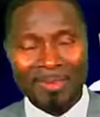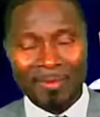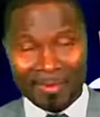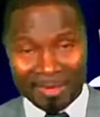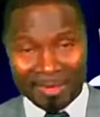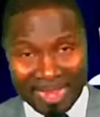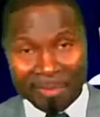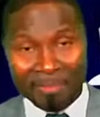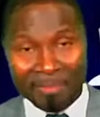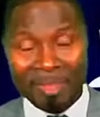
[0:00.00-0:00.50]

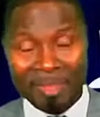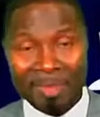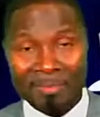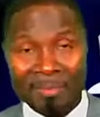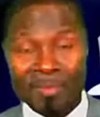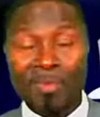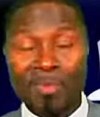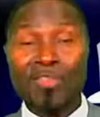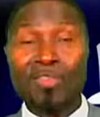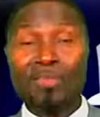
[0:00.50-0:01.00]
with that man,
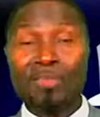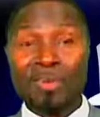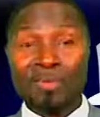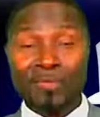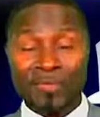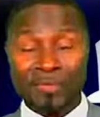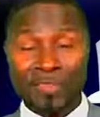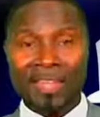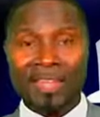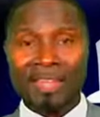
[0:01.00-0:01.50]
because of the
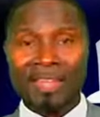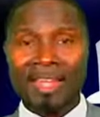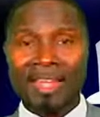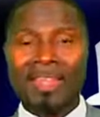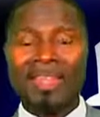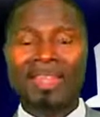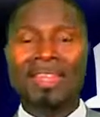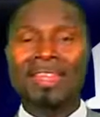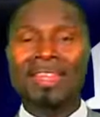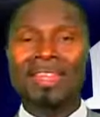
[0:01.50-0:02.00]
fear
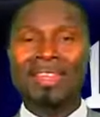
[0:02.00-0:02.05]
that